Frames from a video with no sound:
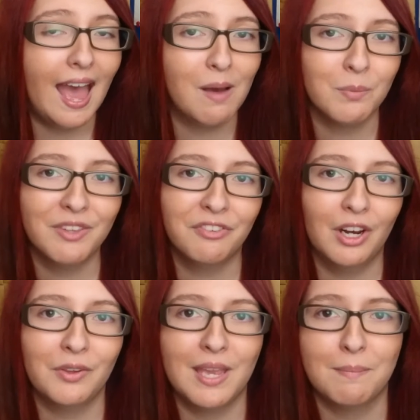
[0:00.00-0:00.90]
And we
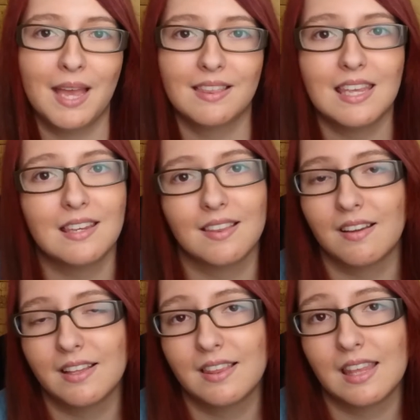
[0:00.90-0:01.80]
follow him as he
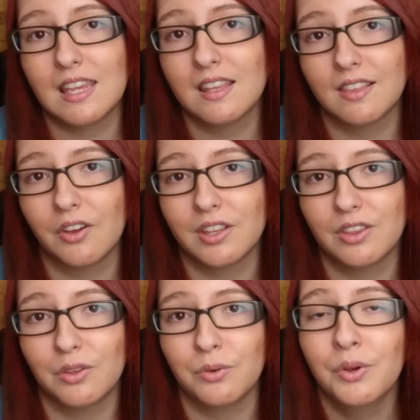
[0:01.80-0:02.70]
decides that he is going
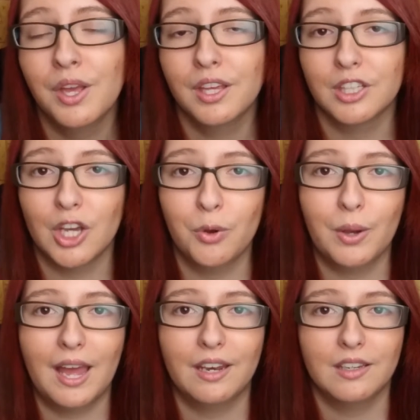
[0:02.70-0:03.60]
to
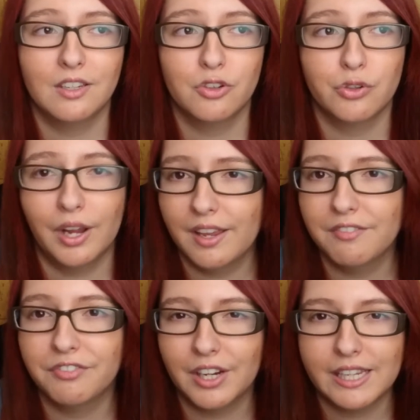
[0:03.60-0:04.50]
go and try
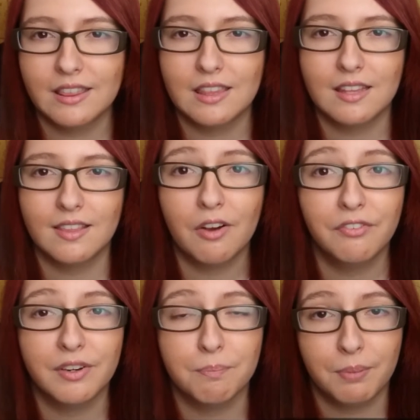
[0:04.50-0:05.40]
and find the
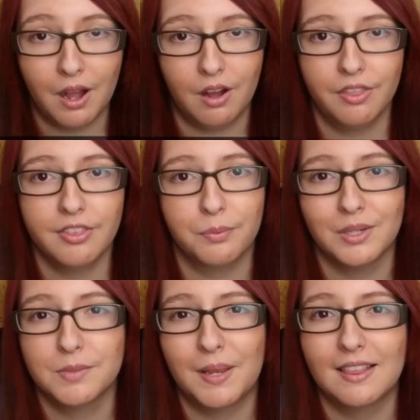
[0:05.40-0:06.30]
Selphin Paths,
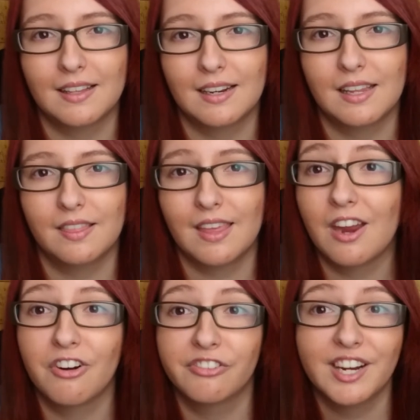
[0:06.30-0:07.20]
which basically,
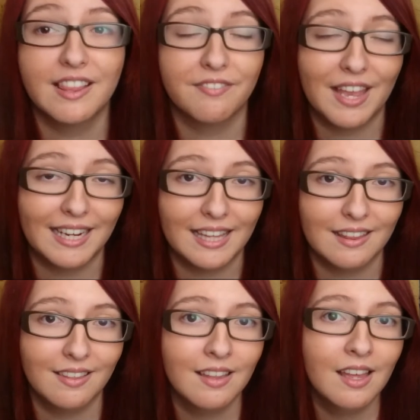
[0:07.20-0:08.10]
they are a race of
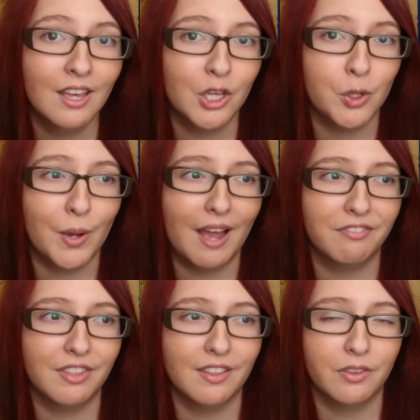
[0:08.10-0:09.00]
aliens who
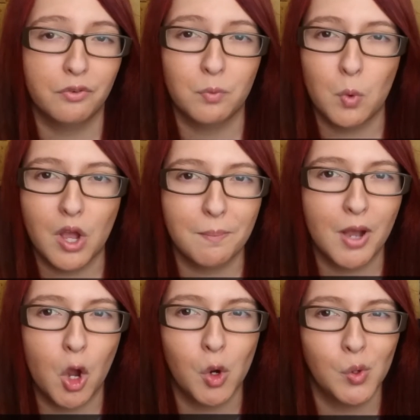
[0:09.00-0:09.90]
have this sort of
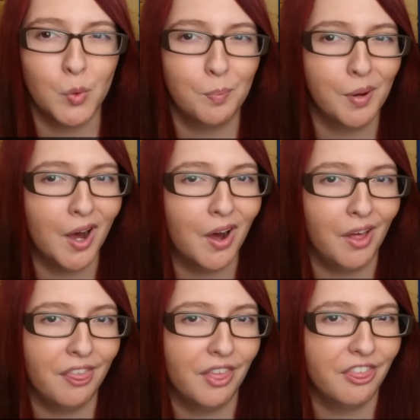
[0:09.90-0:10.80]
wormhole
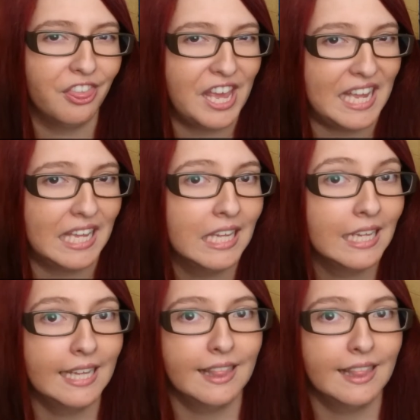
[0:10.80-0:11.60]
path thing